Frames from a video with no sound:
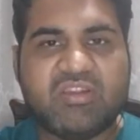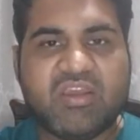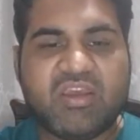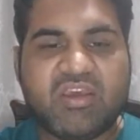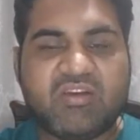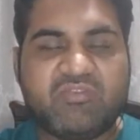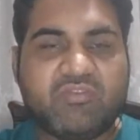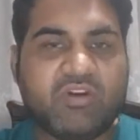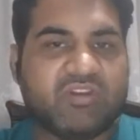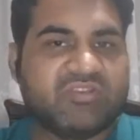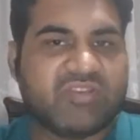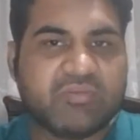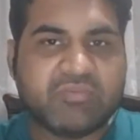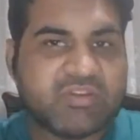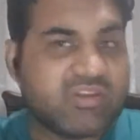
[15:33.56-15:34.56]
for
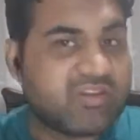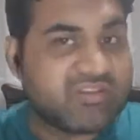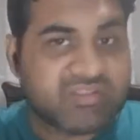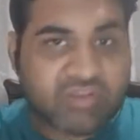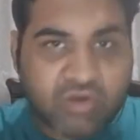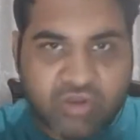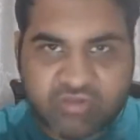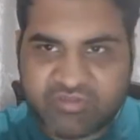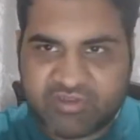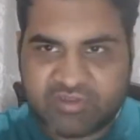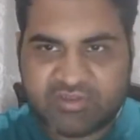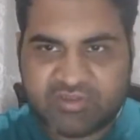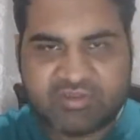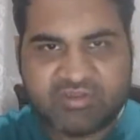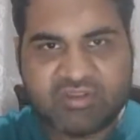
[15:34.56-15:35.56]
example, there is an
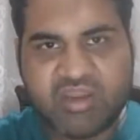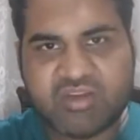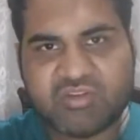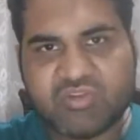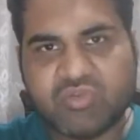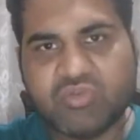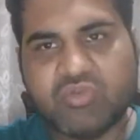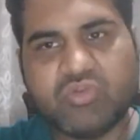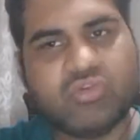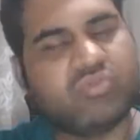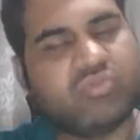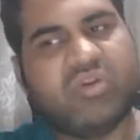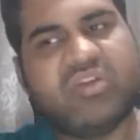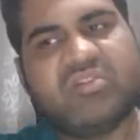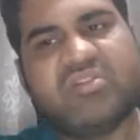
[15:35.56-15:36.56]
office that you go to,
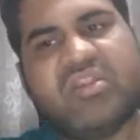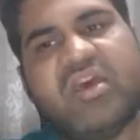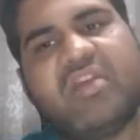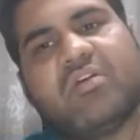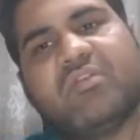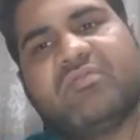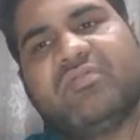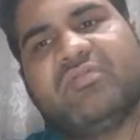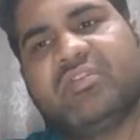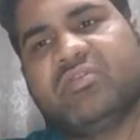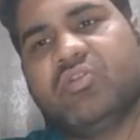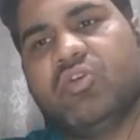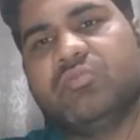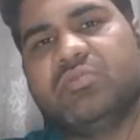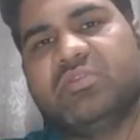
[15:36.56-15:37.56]
and that office
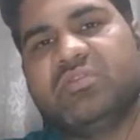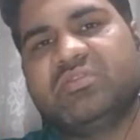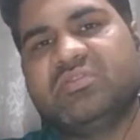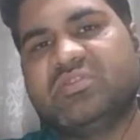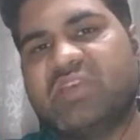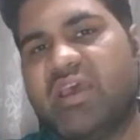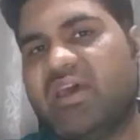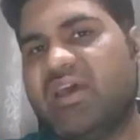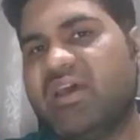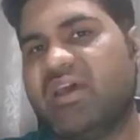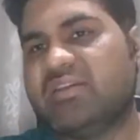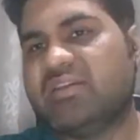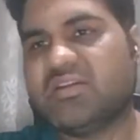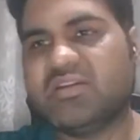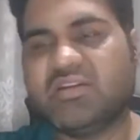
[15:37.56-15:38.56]
opens at
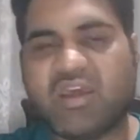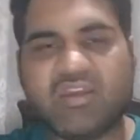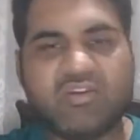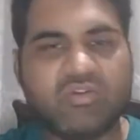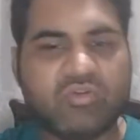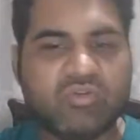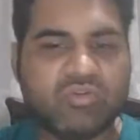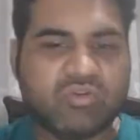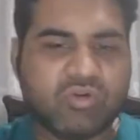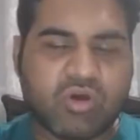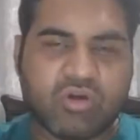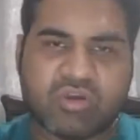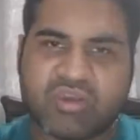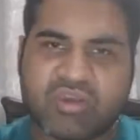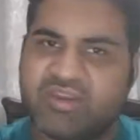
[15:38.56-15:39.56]
9
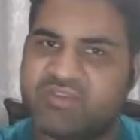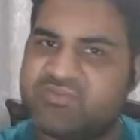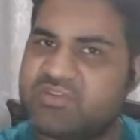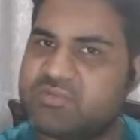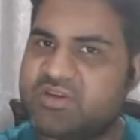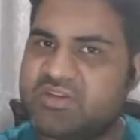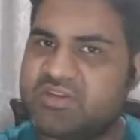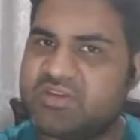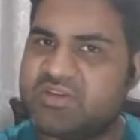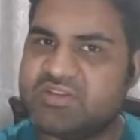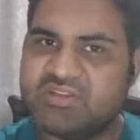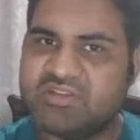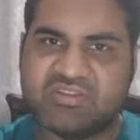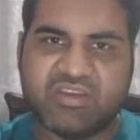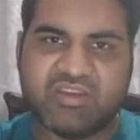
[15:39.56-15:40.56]
o'clock, and everybody is
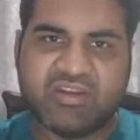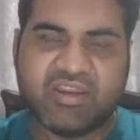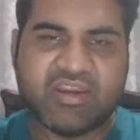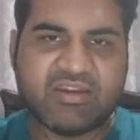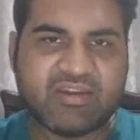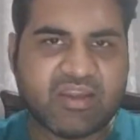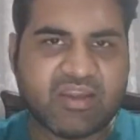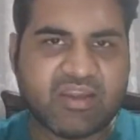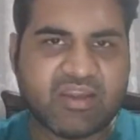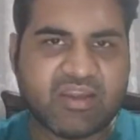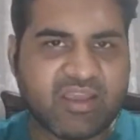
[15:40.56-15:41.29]
there at 9.